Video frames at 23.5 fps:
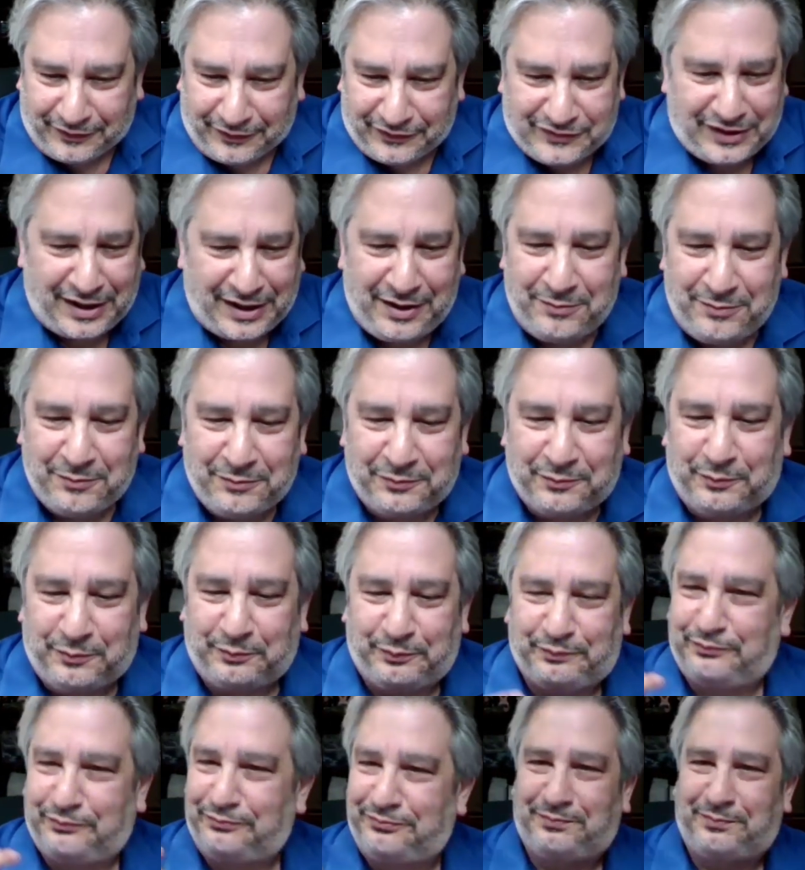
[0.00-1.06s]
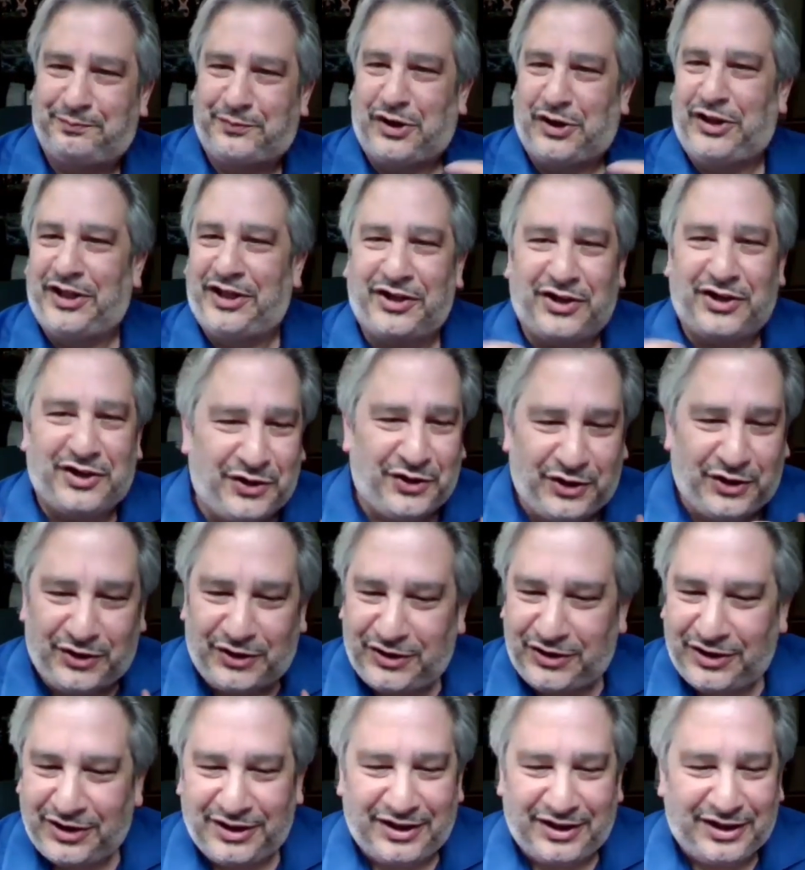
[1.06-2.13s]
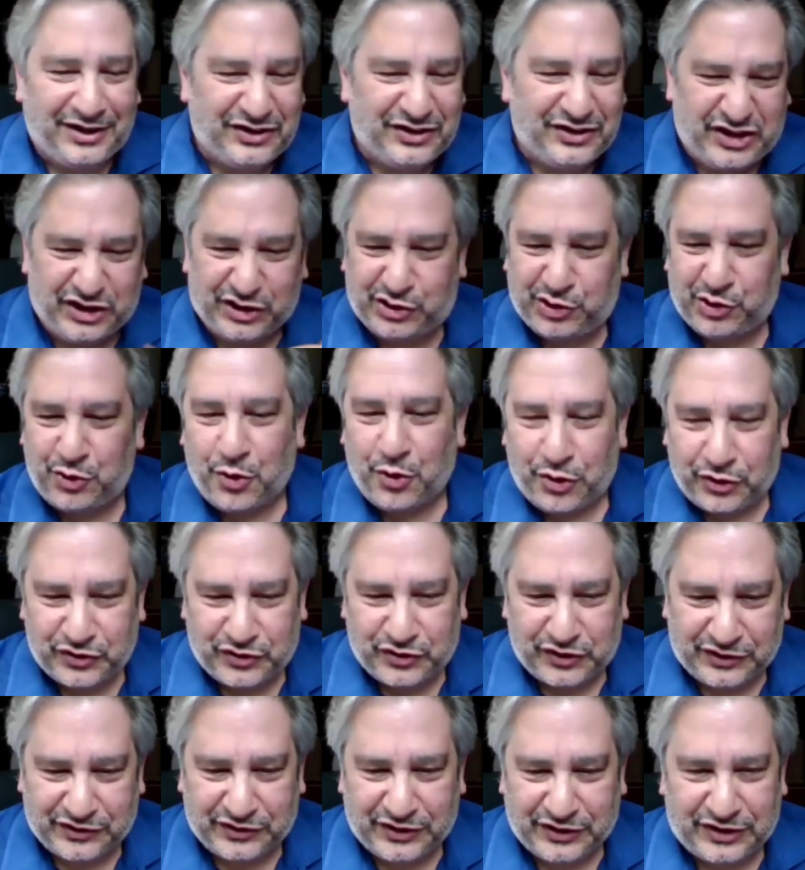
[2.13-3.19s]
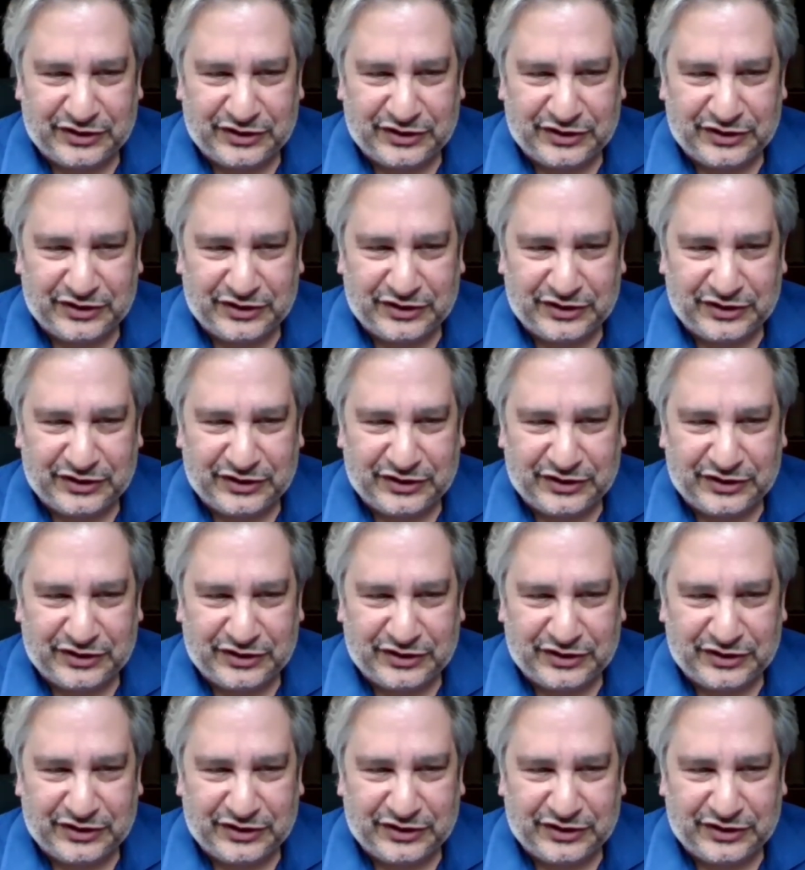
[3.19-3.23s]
the same political discourse is